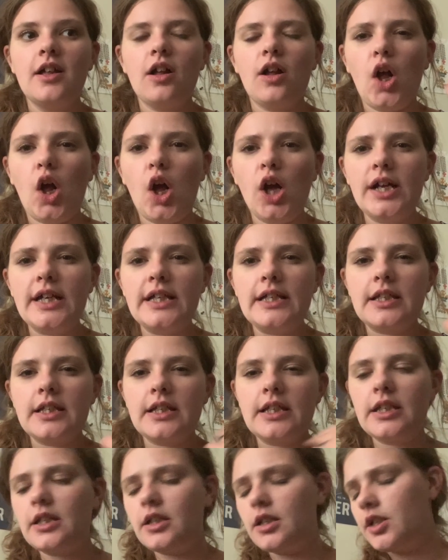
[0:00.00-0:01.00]

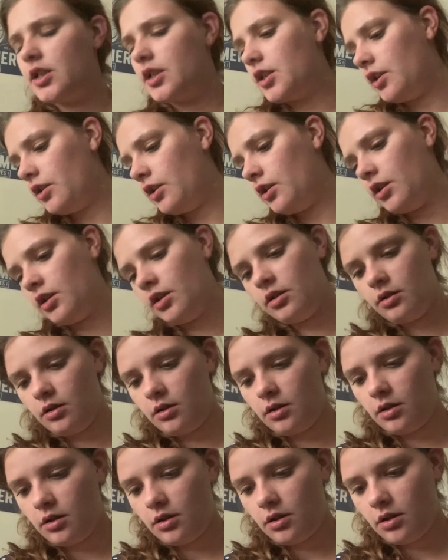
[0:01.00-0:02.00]
August
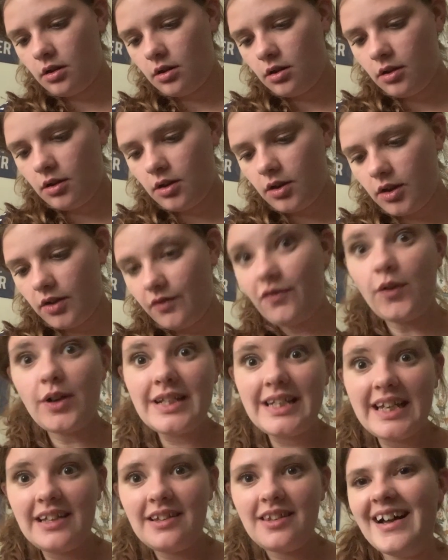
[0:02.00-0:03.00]

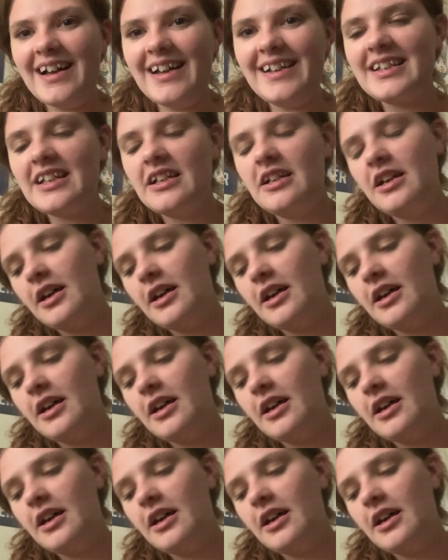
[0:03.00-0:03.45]
14th.